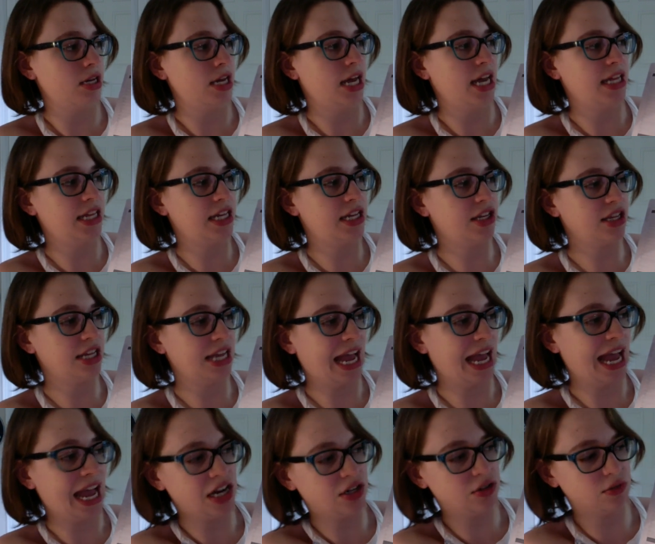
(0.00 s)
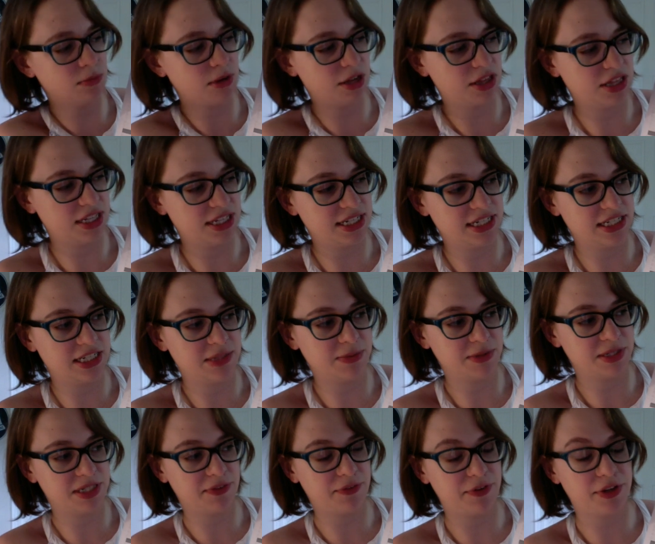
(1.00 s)
And then the actual month is a
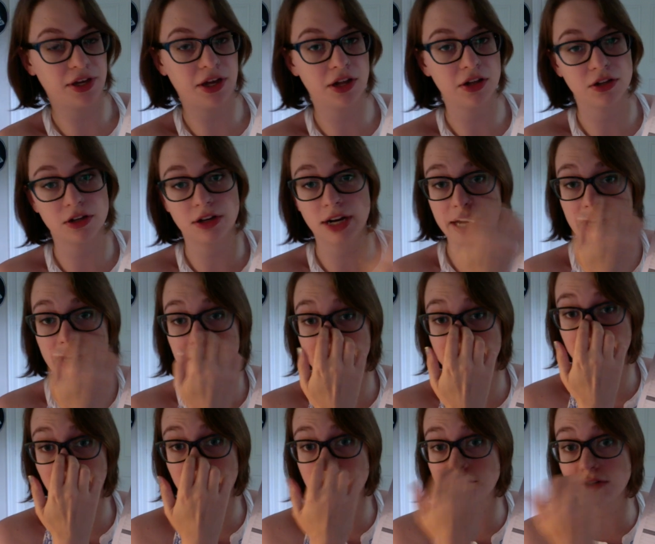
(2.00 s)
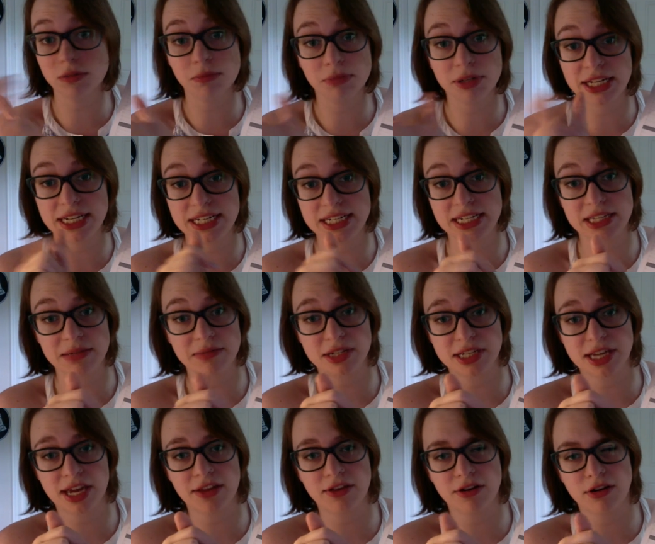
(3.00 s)
specific color. Erin Condren blends them
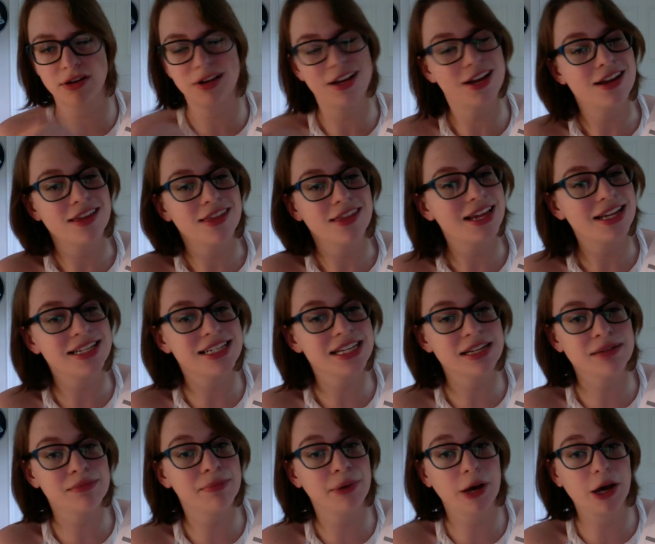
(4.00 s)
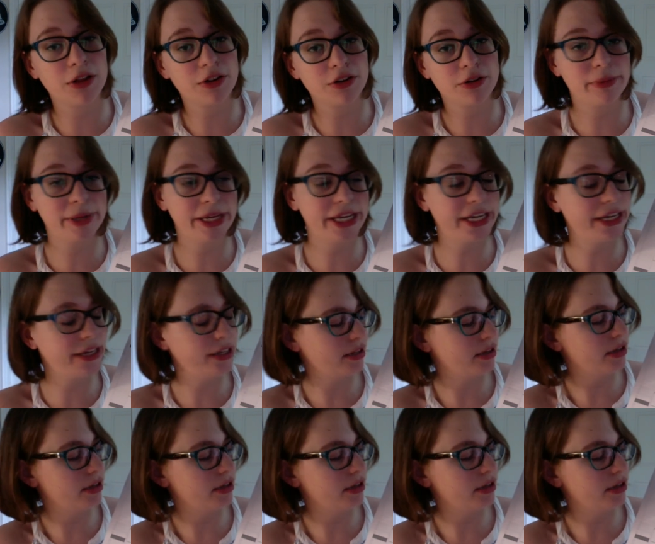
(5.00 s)
together. That didn't bother me.